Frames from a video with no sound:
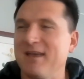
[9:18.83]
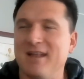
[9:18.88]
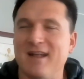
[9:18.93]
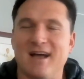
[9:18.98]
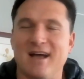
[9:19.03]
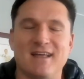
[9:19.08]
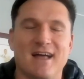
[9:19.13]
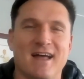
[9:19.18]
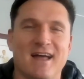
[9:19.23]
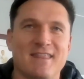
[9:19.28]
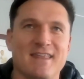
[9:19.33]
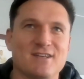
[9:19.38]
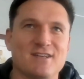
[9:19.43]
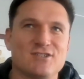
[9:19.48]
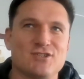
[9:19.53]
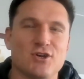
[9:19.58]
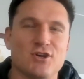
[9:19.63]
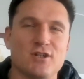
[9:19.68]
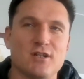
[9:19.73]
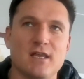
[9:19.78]
I think
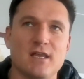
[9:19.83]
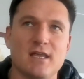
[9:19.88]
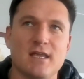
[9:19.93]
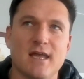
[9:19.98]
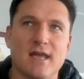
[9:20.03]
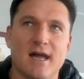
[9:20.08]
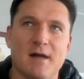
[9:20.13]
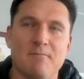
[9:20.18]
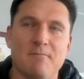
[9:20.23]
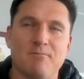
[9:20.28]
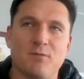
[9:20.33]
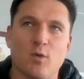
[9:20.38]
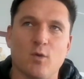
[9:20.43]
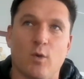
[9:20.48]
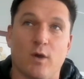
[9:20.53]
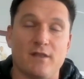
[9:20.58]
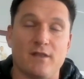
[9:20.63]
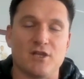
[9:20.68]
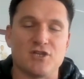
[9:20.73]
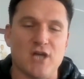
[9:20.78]
certainly
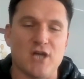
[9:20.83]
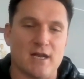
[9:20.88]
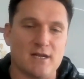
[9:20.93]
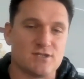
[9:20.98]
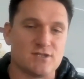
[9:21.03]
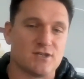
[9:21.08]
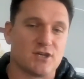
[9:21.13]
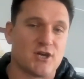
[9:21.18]
one of the challenges